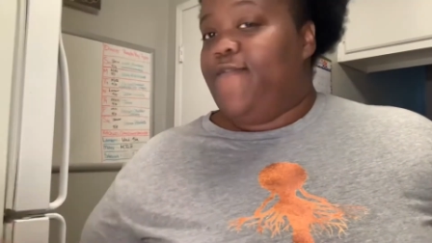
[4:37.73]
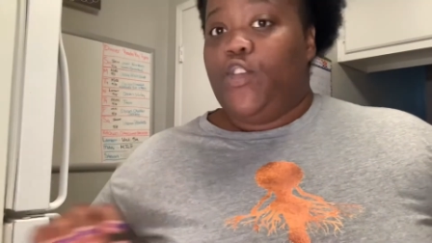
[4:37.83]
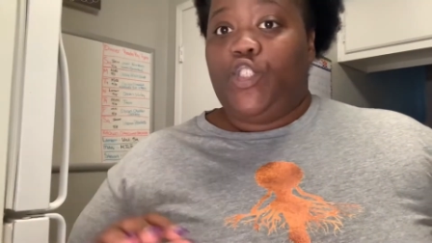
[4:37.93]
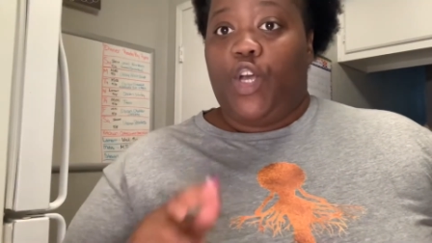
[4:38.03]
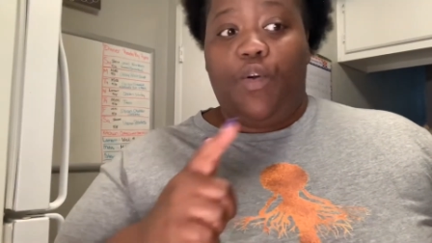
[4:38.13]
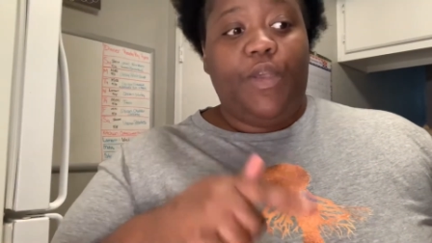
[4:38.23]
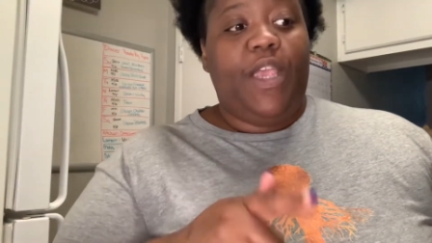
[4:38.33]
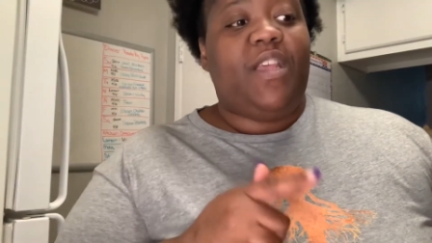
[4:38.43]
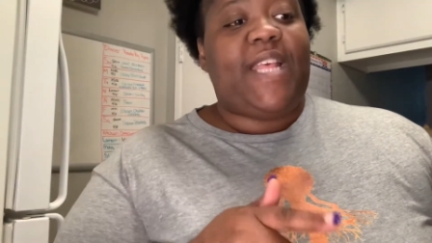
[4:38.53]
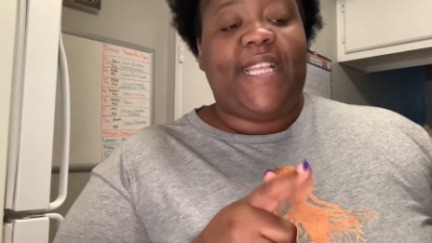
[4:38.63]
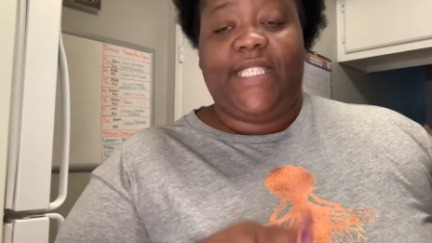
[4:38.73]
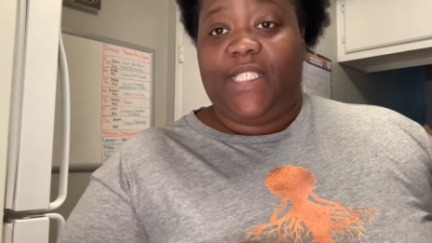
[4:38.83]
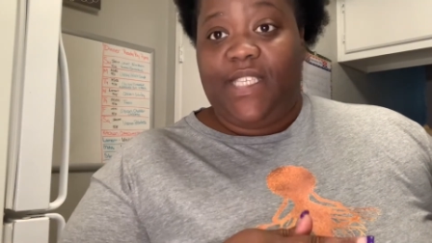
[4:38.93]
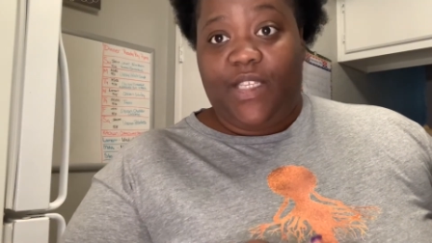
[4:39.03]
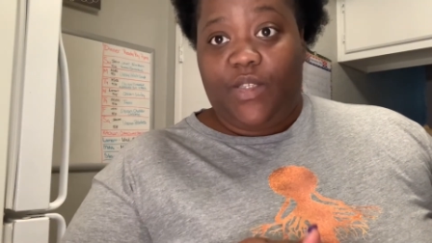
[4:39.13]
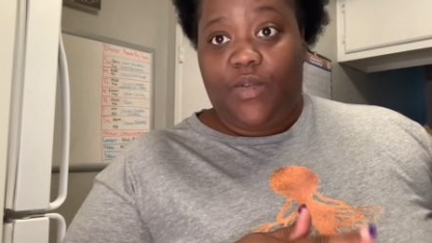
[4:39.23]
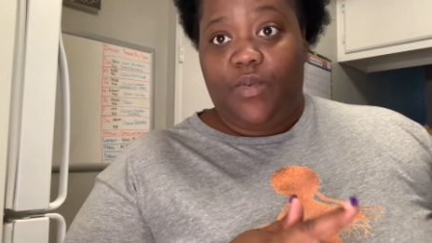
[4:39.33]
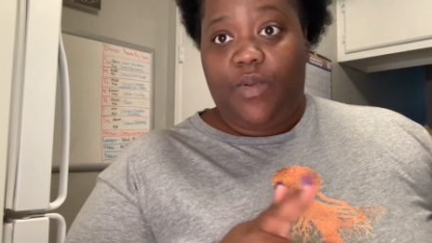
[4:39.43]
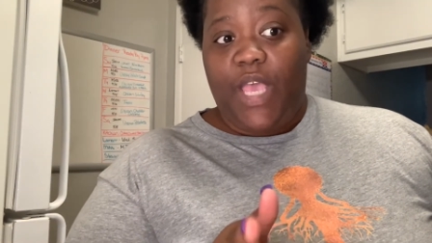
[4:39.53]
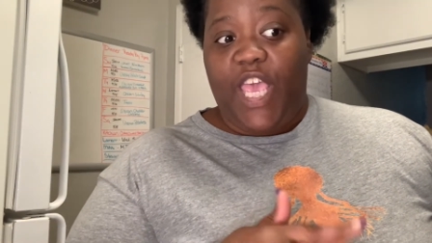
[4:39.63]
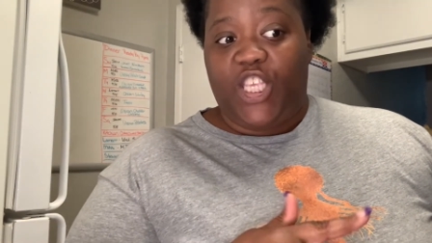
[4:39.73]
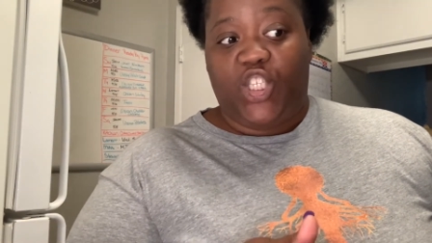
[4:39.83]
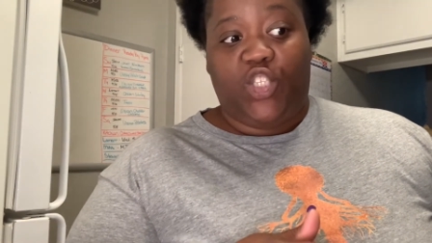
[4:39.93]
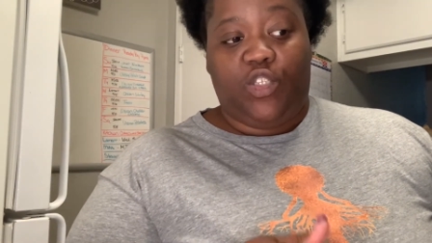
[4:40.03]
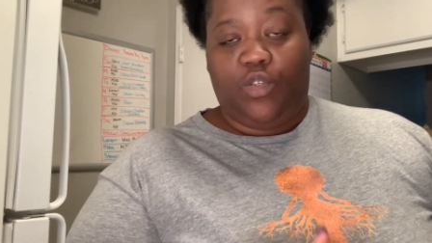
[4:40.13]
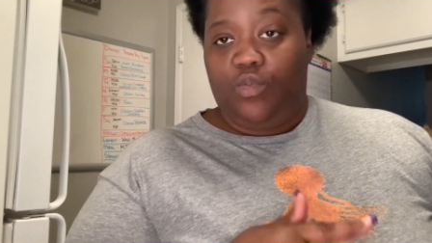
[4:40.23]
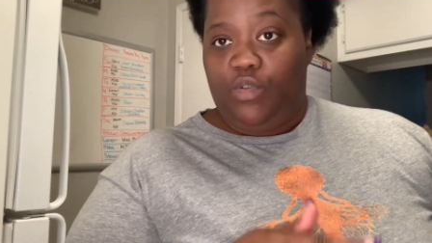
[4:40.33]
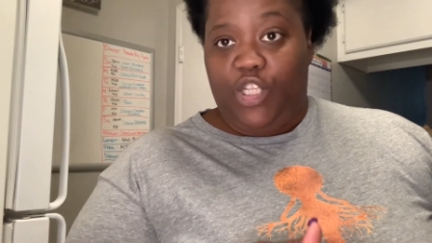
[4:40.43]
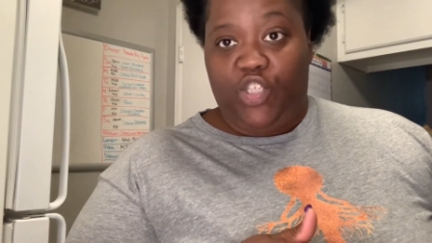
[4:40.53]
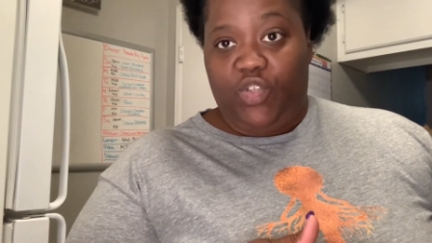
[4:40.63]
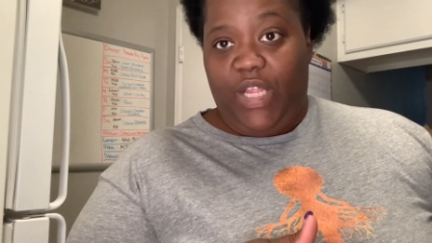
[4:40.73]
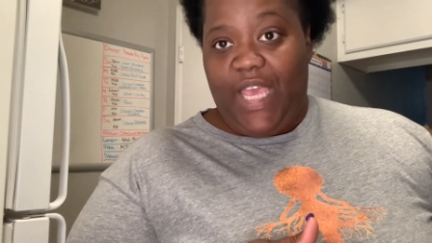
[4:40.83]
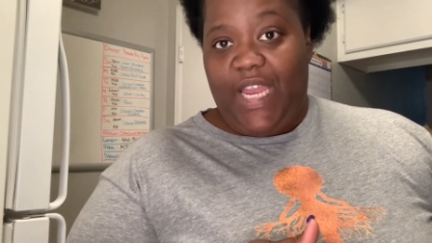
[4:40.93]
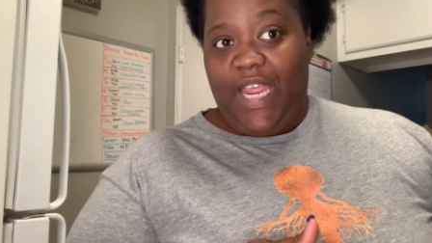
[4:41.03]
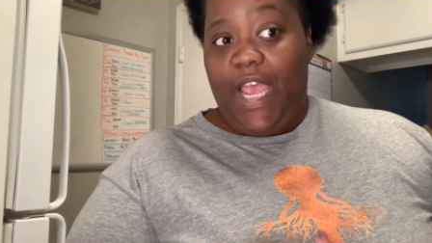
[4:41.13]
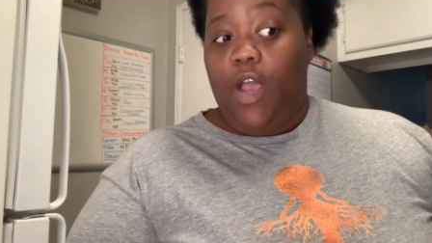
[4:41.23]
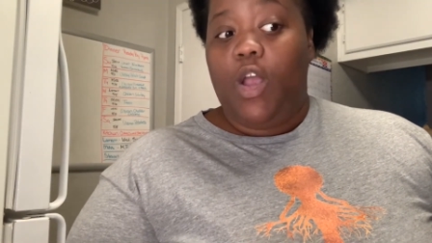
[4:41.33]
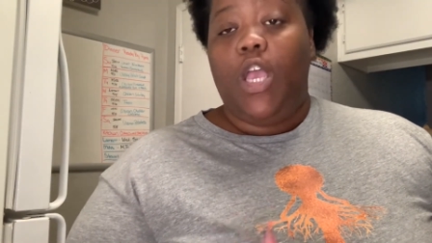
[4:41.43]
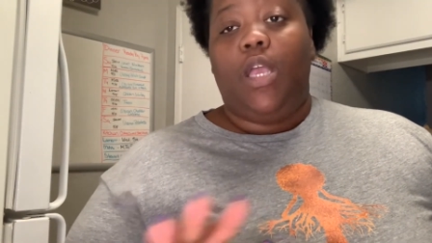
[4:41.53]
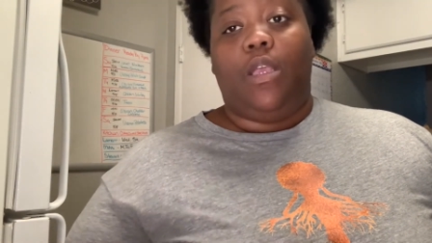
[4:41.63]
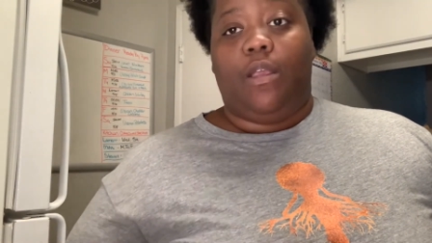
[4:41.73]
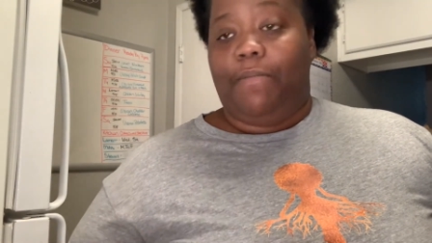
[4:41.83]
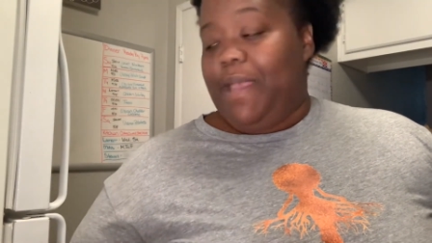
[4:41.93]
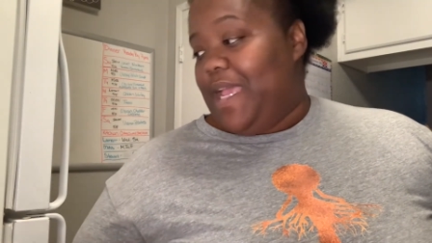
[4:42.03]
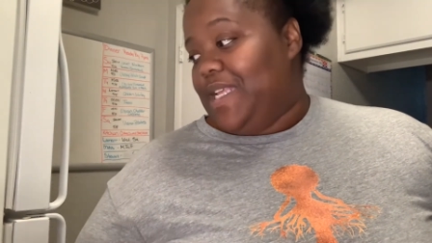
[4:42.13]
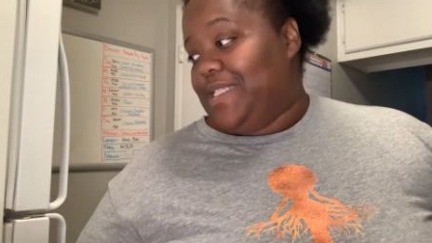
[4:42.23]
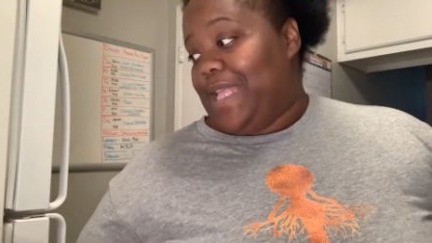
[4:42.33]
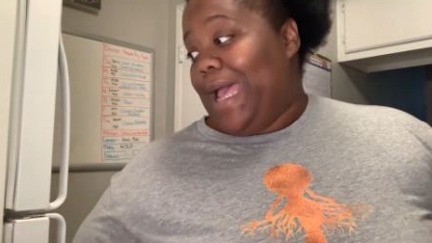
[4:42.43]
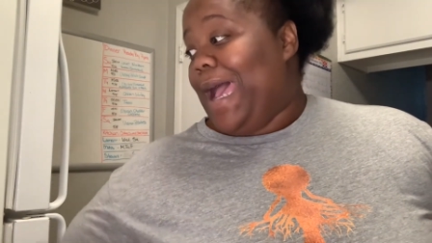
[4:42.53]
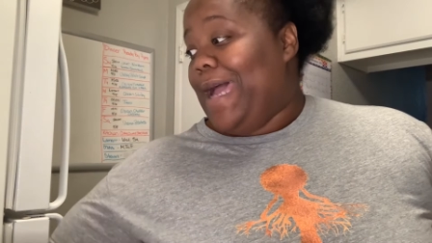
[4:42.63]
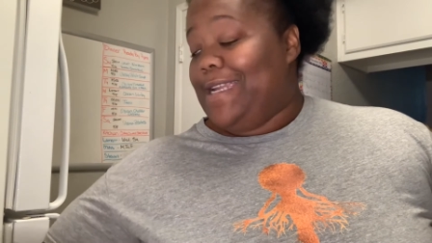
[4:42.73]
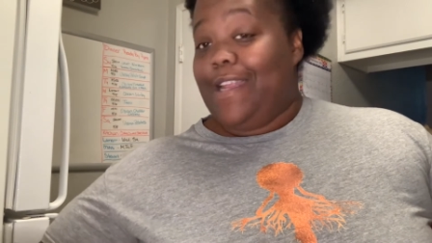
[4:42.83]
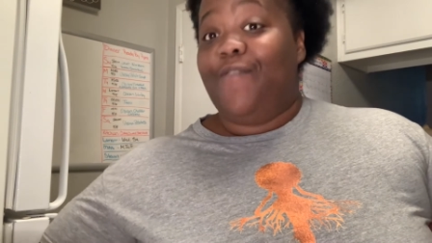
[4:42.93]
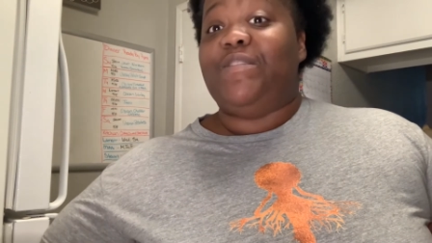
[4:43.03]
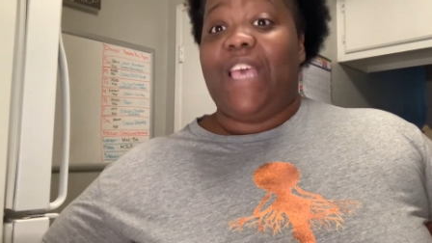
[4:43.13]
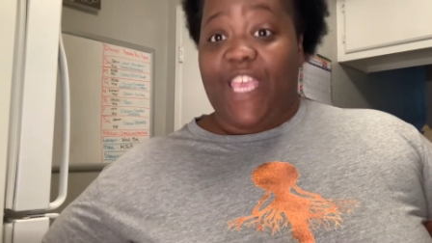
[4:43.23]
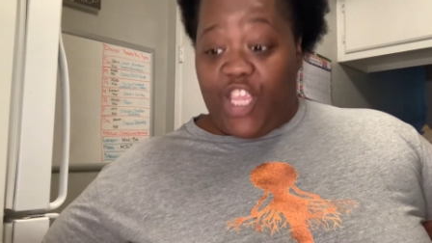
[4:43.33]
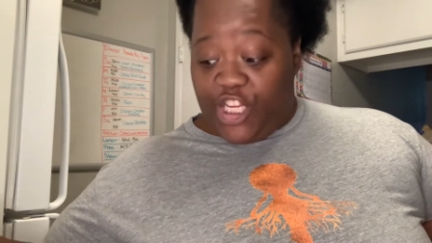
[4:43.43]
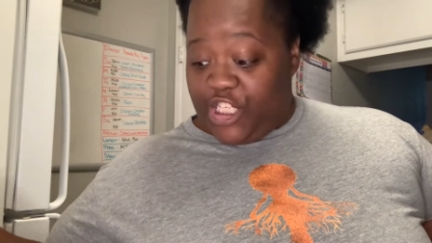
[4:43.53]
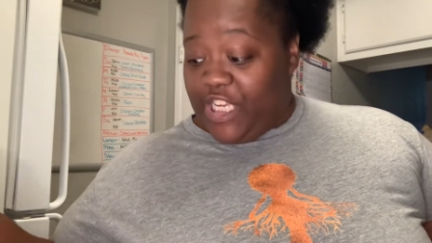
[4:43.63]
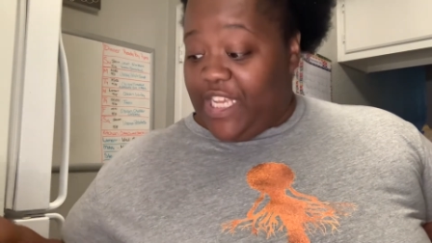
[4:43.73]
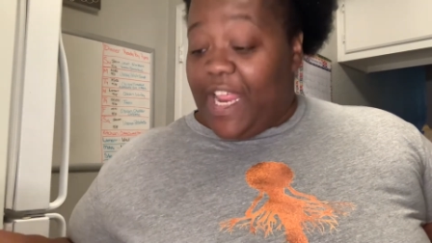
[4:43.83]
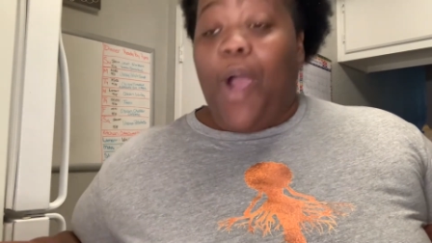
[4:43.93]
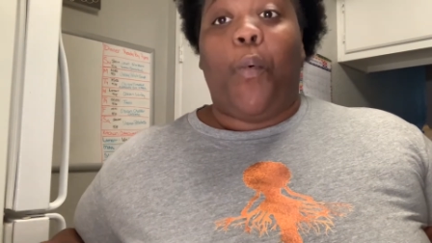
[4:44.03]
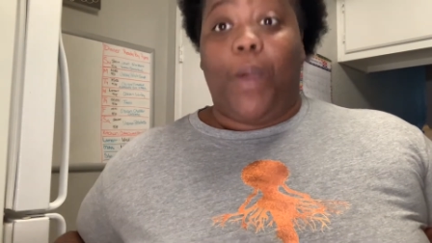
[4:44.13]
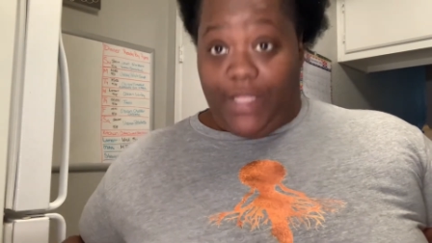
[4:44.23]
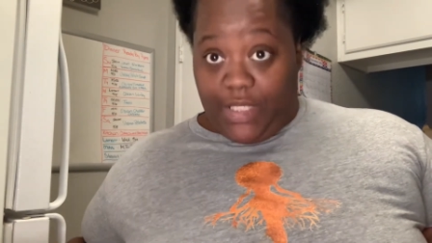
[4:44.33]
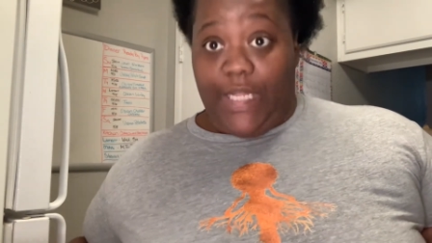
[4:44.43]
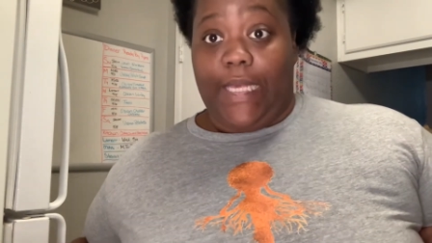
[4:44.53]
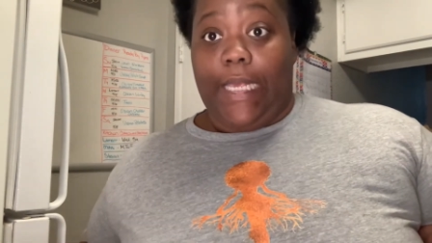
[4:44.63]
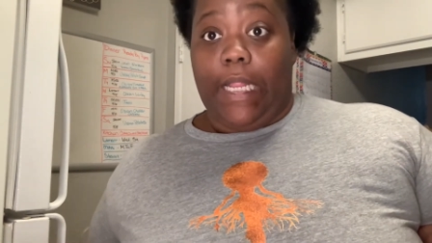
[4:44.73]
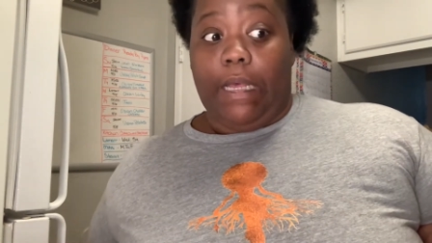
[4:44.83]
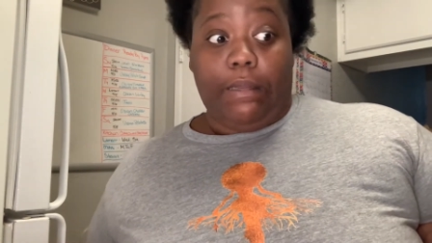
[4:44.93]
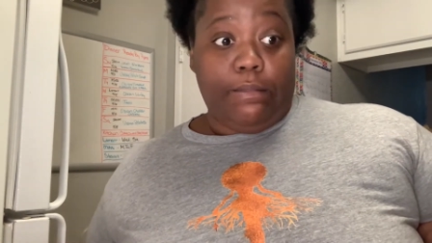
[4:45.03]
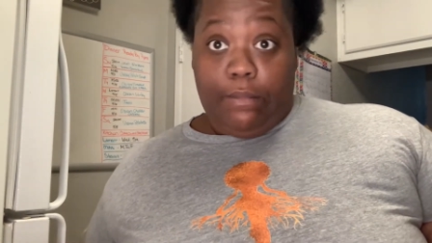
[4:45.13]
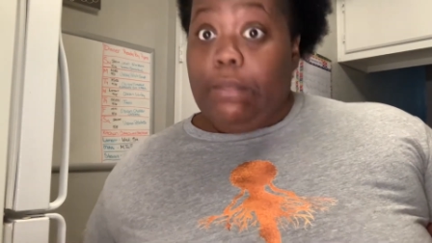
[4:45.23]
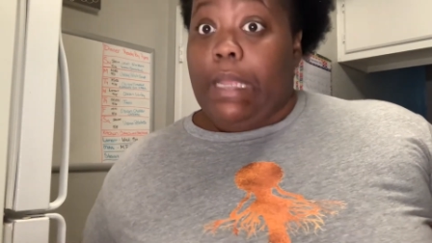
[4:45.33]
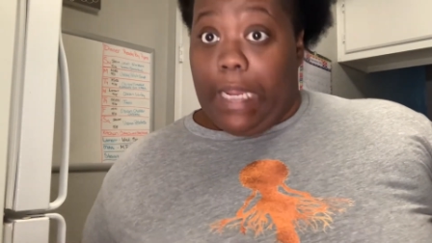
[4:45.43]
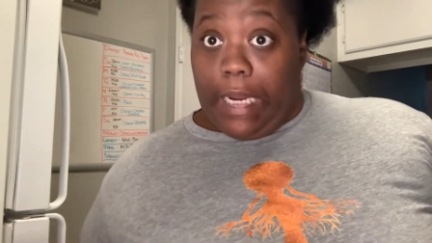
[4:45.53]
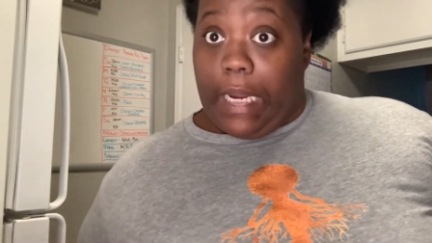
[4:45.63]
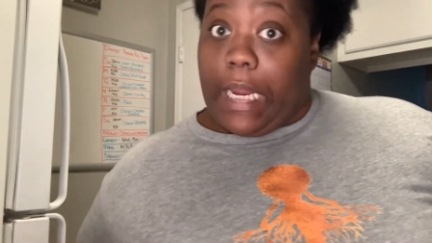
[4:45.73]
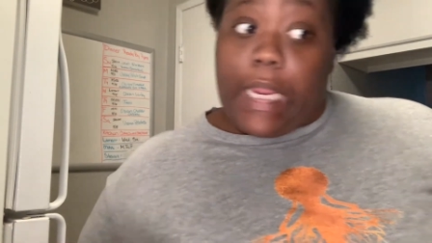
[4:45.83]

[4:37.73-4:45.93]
some more, okay? But we're going to go ahead and place the chicken in the pan, season side down. And I'm going to do this so that's how I will go